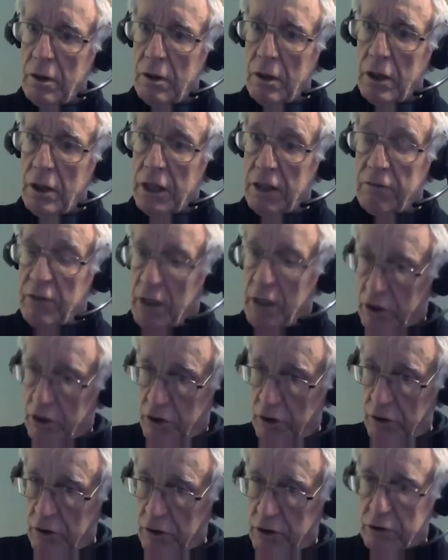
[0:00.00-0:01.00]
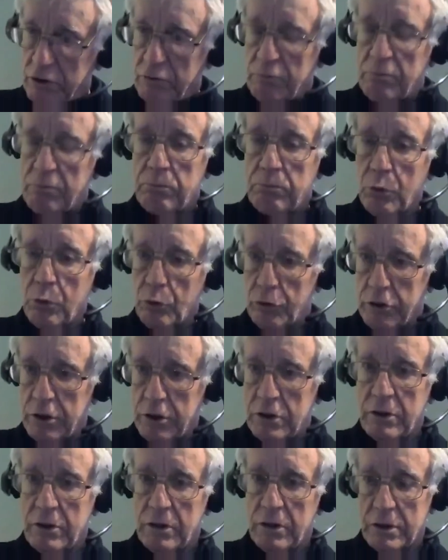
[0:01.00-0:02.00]
even our churches have bought
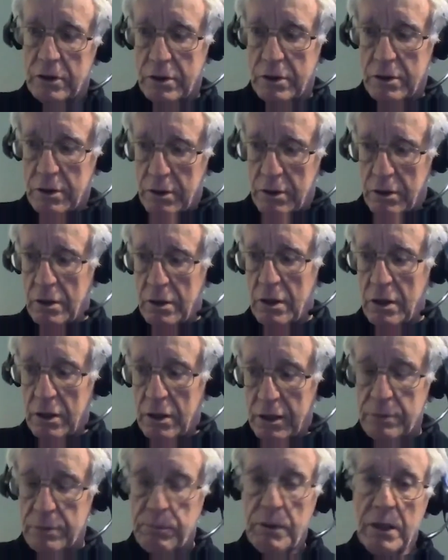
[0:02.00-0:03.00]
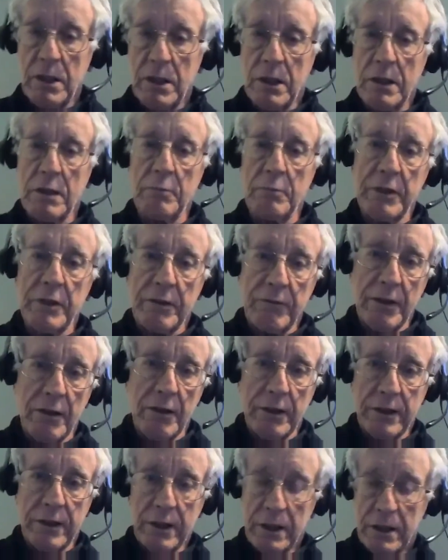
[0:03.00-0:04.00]
into this, and I'll explain a little bit of how
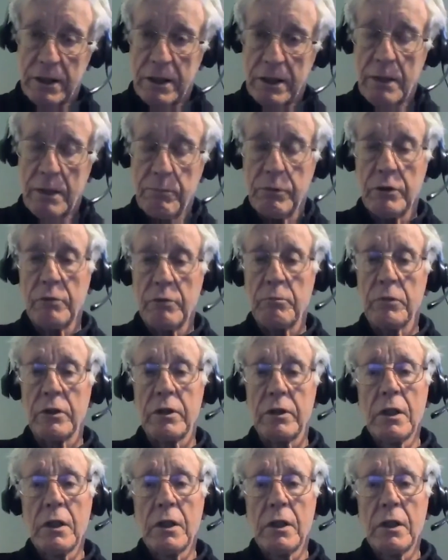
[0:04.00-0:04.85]
I think that happened. But